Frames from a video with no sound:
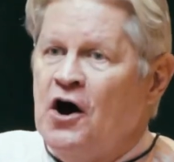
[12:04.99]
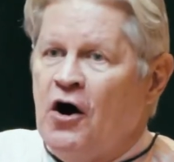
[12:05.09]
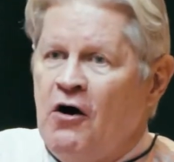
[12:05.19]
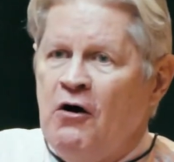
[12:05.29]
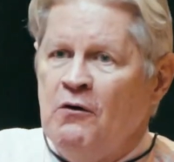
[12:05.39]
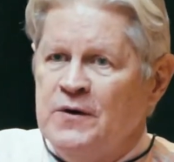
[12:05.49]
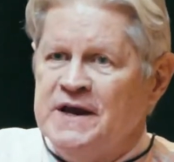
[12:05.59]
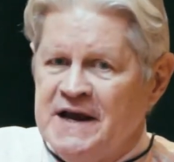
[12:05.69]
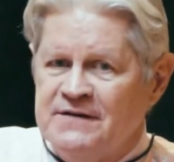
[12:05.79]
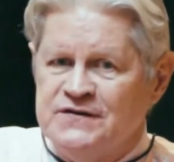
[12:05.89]
All we
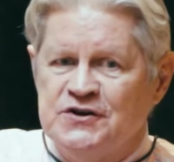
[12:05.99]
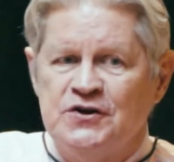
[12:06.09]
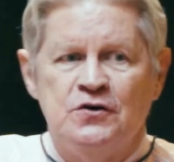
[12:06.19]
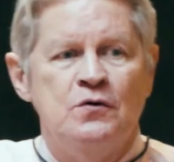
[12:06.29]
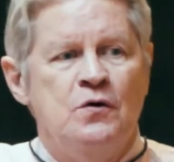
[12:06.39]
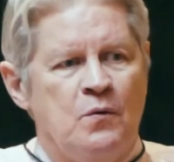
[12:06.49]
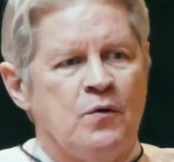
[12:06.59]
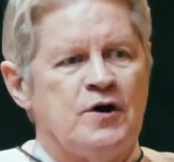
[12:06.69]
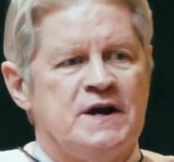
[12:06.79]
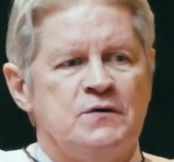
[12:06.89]
have to do,
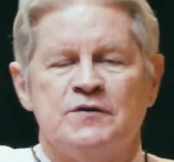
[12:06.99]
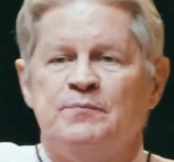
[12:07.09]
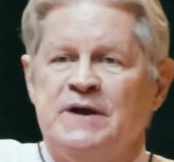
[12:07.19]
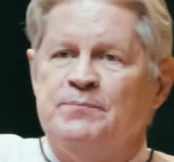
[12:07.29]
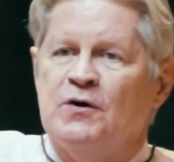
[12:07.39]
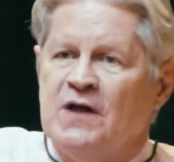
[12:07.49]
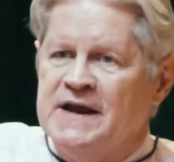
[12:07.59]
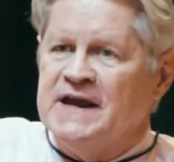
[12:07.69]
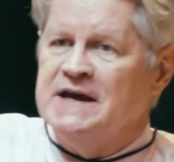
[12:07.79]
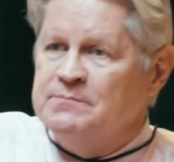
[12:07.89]
working with people
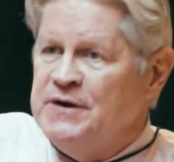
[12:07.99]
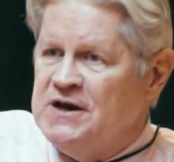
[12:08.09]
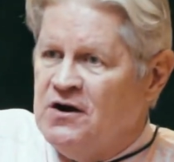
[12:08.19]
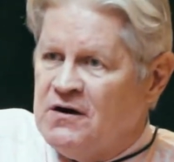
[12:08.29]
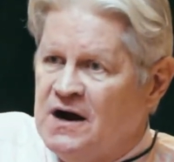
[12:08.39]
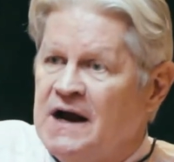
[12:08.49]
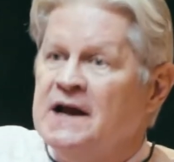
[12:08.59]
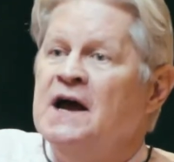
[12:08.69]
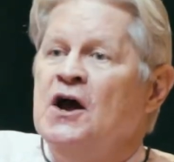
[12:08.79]
like NPRI,